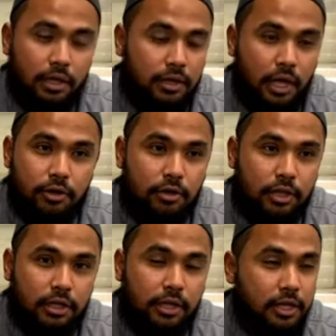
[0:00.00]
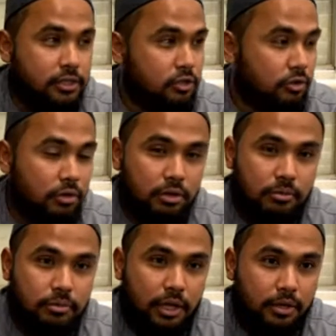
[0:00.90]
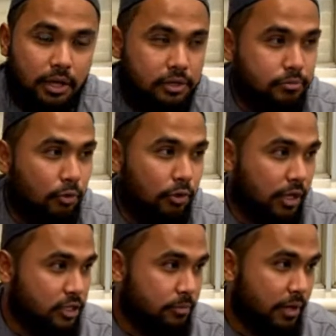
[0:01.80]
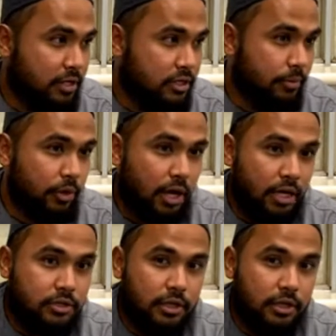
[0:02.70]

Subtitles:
I don't think there is no there is more explanation about Hajj,